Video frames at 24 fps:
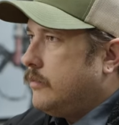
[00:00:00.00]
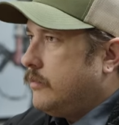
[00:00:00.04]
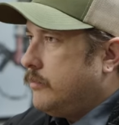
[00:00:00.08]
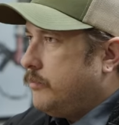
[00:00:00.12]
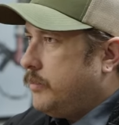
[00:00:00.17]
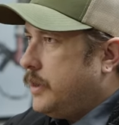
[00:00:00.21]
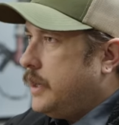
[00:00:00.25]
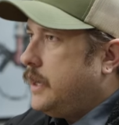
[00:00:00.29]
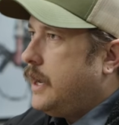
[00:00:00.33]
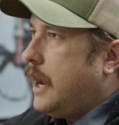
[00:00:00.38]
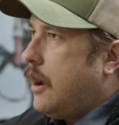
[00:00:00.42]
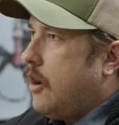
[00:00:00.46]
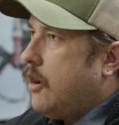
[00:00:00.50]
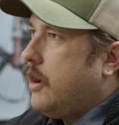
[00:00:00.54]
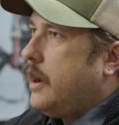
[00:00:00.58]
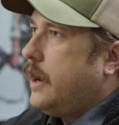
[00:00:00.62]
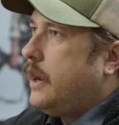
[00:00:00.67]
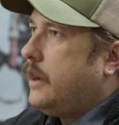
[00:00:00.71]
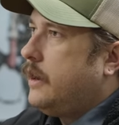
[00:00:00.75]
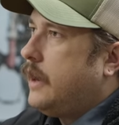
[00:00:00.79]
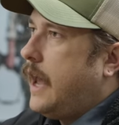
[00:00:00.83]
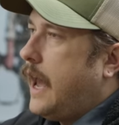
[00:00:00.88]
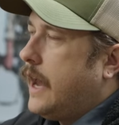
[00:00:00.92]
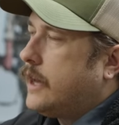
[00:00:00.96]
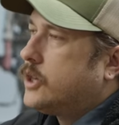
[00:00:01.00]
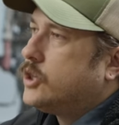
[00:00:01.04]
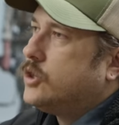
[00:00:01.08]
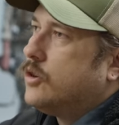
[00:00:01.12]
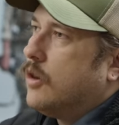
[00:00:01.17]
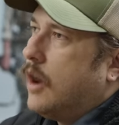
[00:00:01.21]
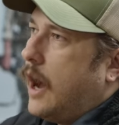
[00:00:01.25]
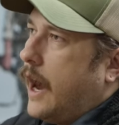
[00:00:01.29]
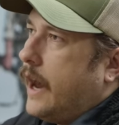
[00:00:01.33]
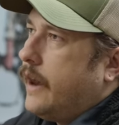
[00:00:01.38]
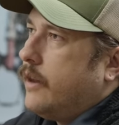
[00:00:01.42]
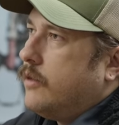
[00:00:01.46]
be carrying
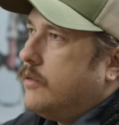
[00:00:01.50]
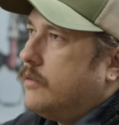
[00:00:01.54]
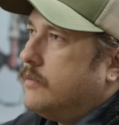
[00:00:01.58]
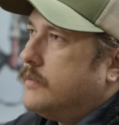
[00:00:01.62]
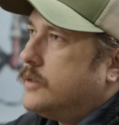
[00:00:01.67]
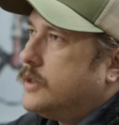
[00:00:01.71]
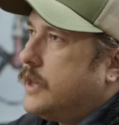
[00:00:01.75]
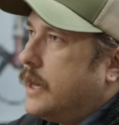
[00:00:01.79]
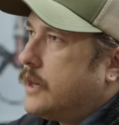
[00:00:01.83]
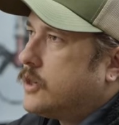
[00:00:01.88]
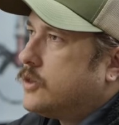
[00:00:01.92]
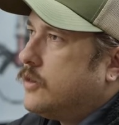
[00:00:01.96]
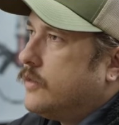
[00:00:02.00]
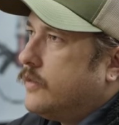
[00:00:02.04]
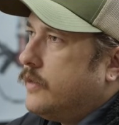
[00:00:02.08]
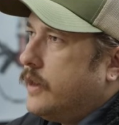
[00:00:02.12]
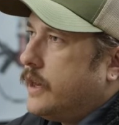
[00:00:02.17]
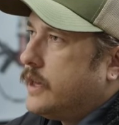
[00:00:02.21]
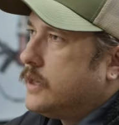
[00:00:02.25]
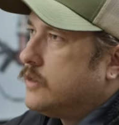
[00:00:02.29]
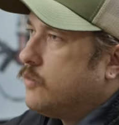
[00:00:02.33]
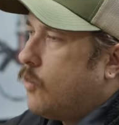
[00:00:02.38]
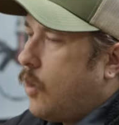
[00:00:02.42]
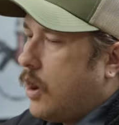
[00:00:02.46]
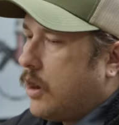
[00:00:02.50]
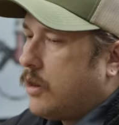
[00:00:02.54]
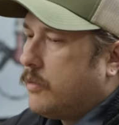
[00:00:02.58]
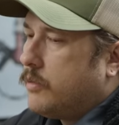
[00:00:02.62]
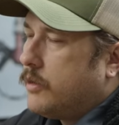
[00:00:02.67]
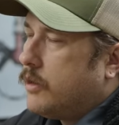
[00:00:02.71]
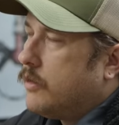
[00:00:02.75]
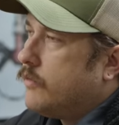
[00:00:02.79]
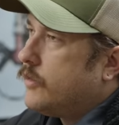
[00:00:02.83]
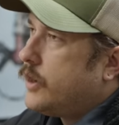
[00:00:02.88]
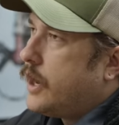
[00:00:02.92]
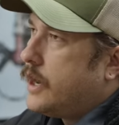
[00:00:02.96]
extra items, extra things, water
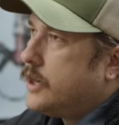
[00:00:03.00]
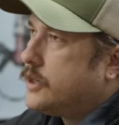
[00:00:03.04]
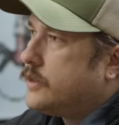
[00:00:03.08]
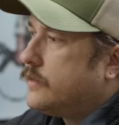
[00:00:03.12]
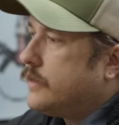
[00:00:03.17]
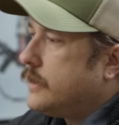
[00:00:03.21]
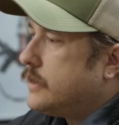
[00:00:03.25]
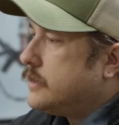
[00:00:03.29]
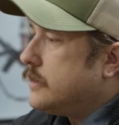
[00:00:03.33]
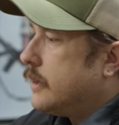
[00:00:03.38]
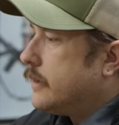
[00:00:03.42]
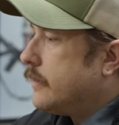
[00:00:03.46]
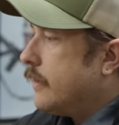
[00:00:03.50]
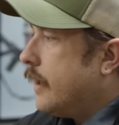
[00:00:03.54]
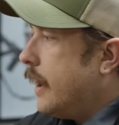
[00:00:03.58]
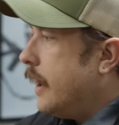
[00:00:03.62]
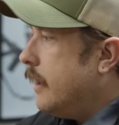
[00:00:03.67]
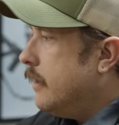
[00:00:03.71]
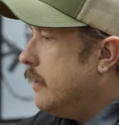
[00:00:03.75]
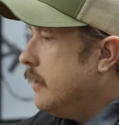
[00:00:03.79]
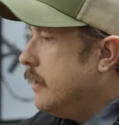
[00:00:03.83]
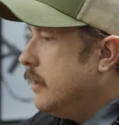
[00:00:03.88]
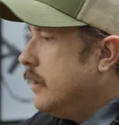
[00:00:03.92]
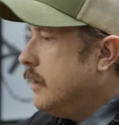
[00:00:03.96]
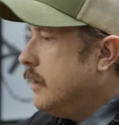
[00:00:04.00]
purification, things like that.